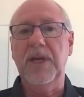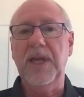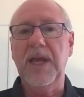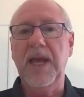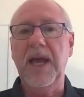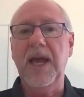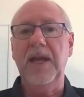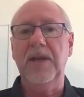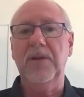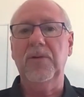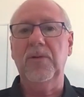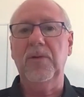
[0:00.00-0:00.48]

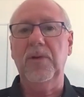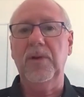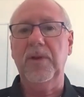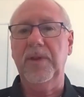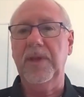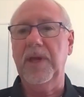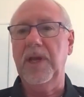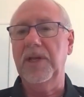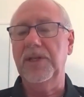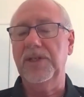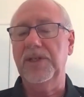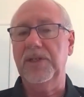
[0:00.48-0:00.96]
cut all of
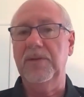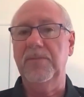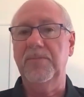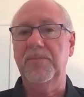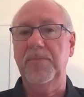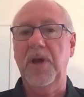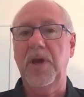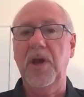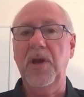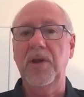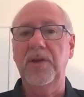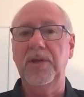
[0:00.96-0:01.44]
those
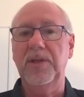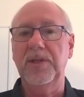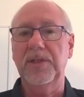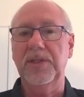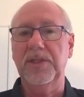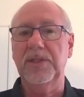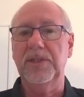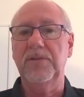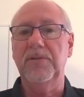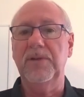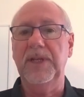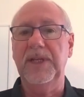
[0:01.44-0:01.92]
components
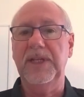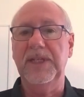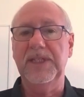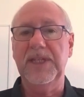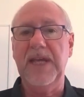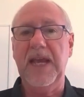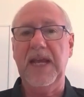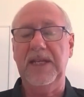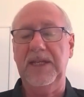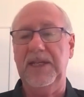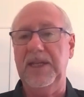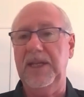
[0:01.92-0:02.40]
to an
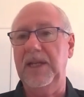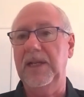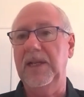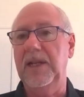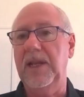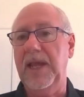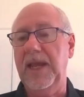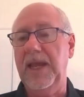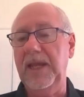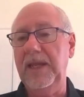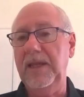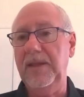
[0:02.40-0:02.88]
exacting
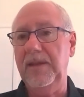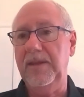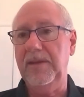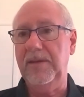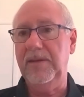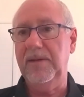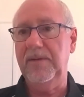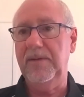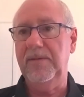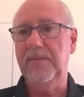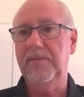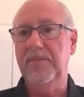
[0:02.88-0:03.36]
length
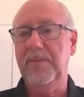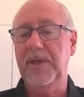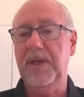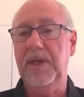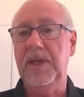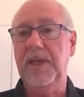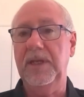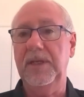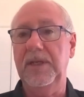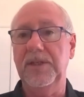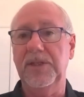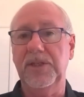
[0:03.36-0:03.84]

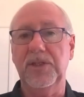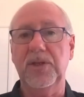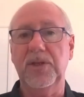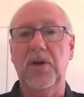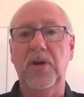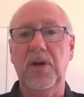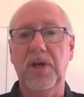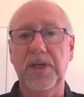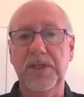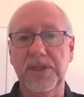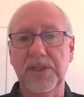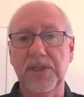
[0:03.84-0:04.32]
in
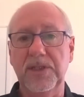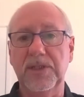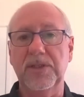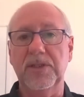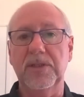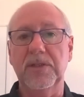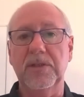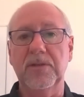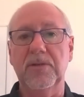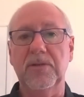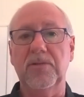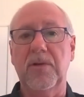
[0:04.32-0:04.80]

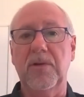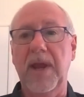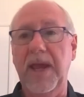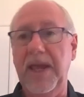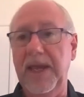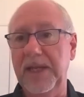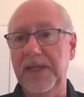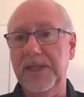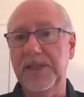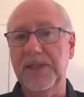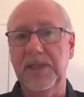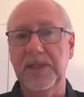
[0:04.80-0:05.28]
sizes,
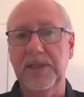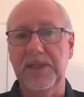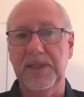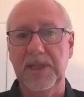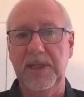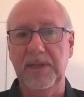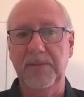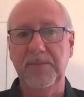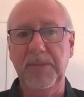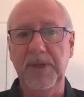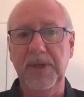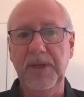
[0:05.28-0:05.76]
grades and
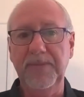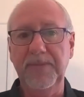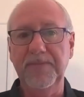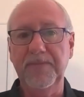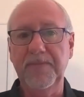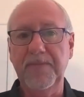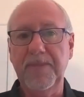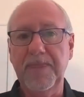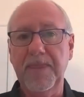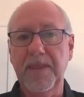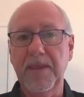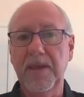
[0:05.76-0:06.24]
timber.
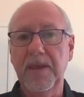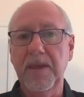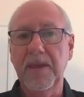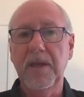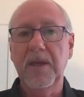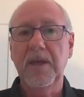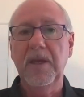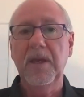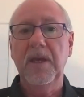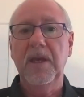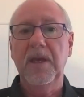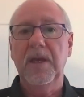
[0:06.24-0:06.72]

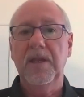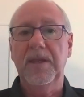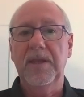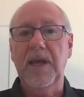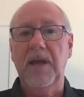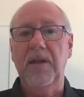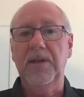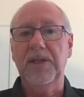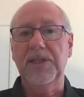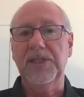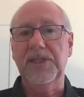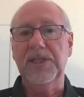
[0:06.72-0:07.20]

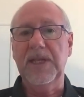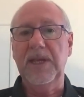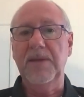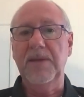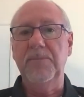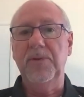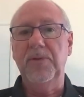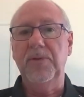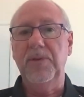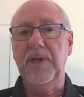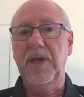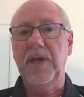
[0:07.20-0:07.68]
They'll
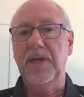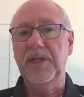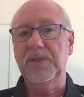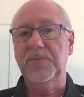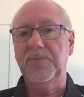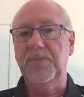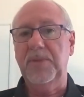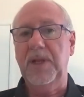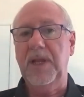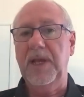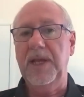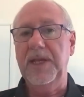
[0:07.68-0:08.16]
assemble
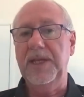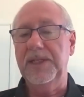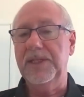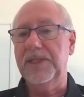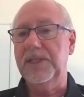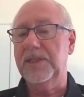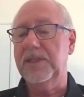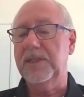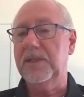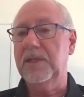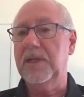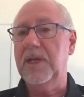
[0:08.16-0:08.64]
those
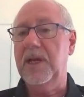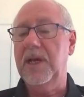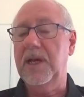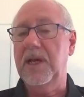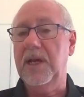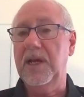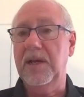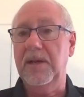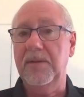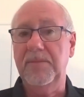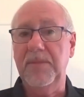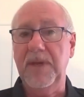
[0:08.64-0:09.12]
plates
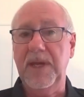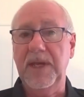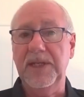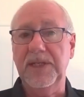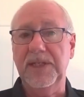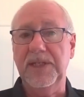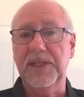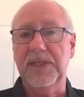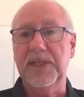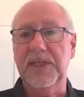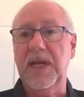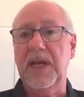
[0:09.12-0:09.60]

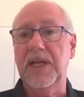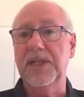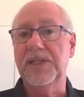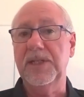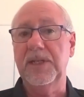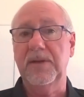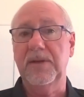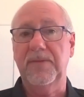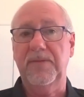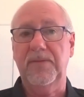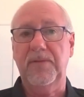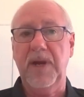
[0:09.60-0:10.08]
and studs
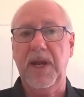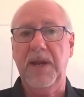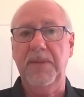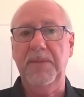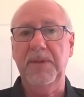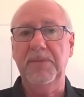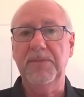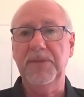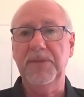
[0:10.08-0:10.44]
in a framing